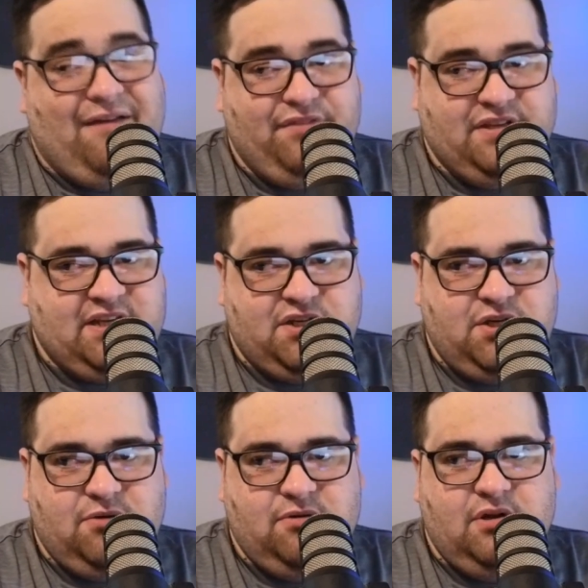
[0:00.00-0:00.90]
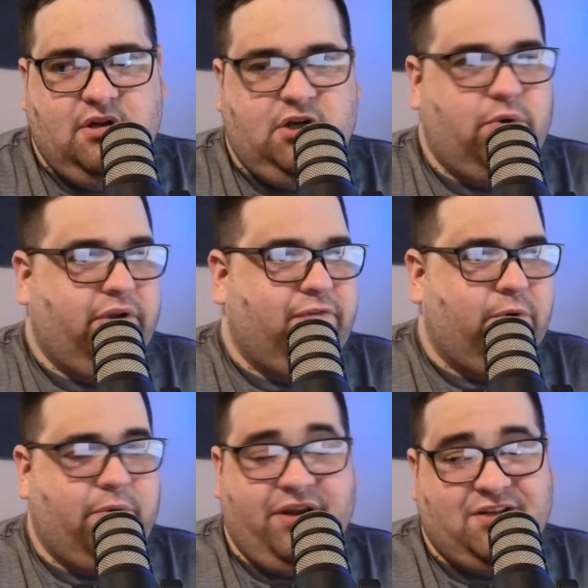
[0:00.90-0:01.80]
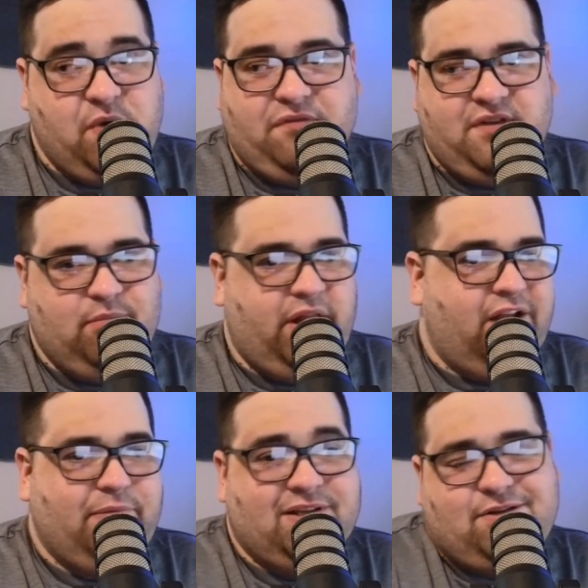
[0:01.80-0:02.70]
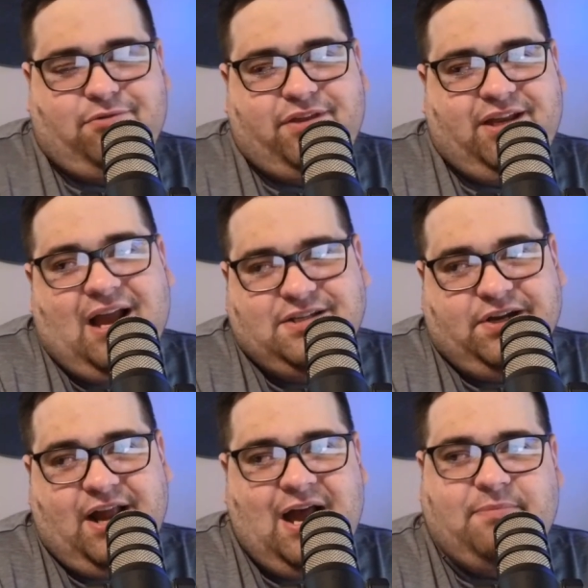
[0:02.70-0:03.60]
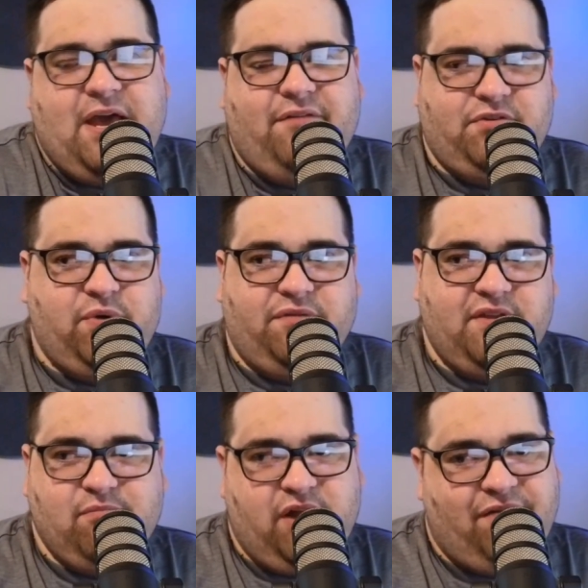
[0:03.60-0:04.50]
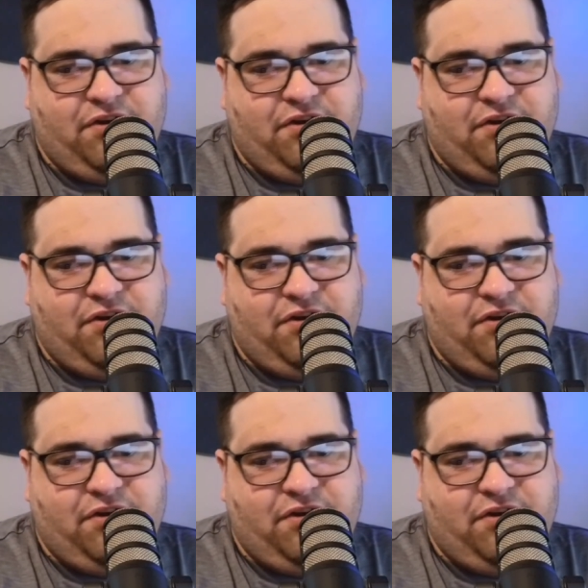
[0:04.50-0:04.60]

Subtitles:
this issue going forward in a 12-team playoff, because I don't think guys are going to opt out of a 12-team playoff.